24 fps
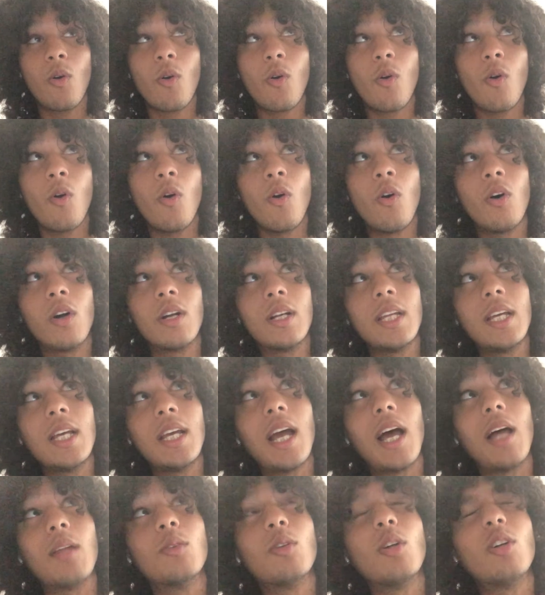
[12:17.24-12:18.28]
Cornet,
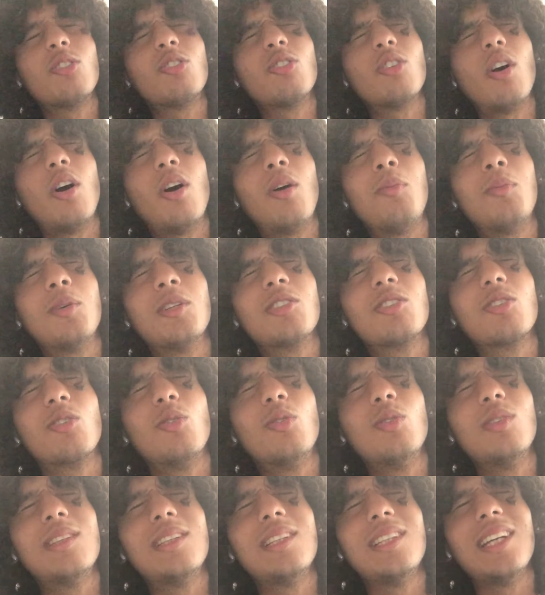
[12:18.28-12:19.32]
I'm not sure how much
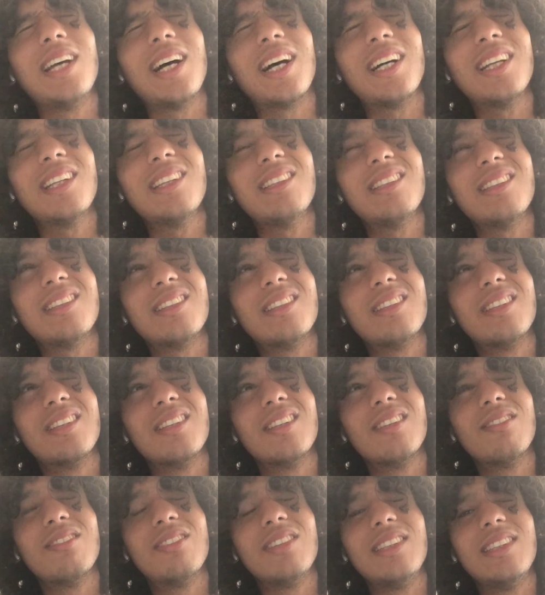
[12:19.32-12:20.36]
goals he has
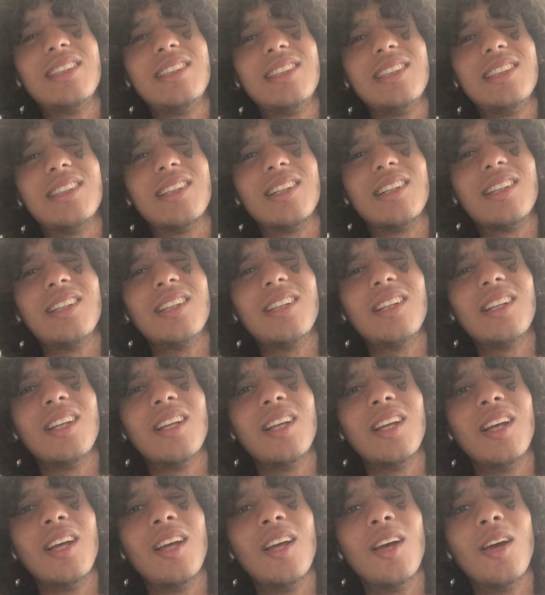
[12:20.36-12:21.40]
for the season,
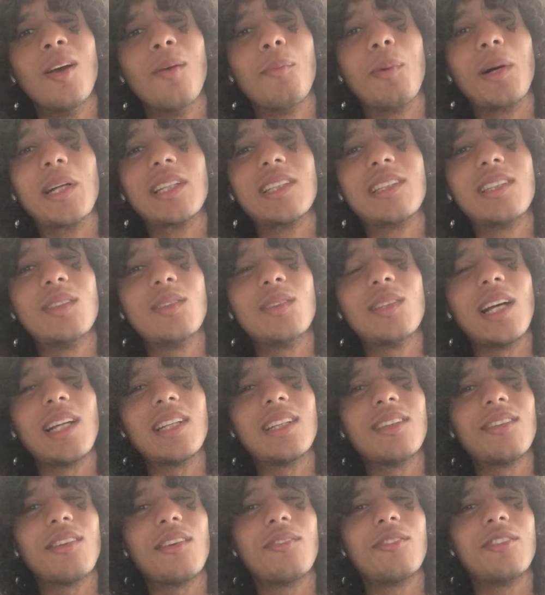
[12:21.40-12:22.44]
but it seems that
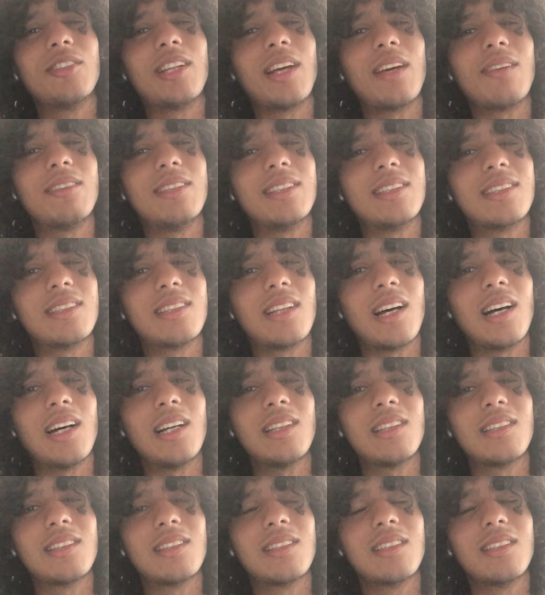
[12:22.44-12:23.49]
every time he
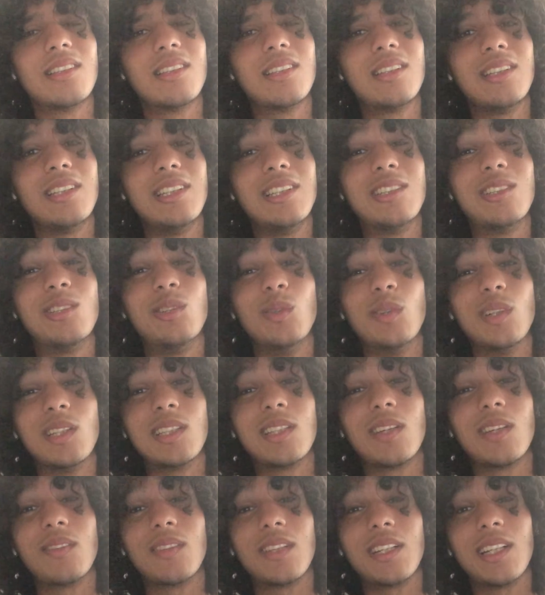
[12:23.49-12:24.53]
starts, he's doing
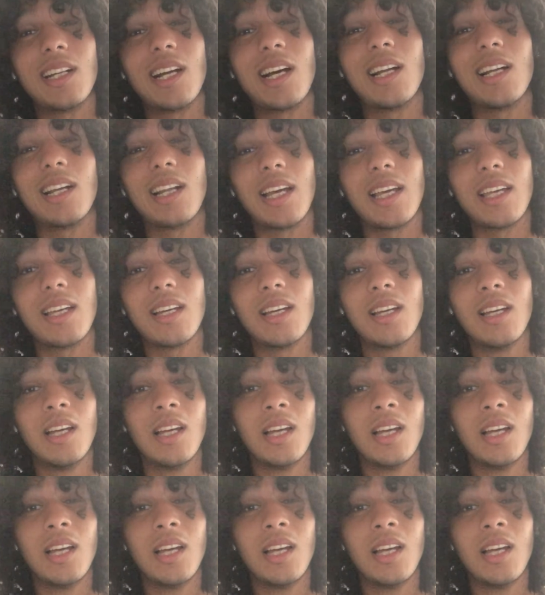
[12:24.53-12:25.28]
something that I like.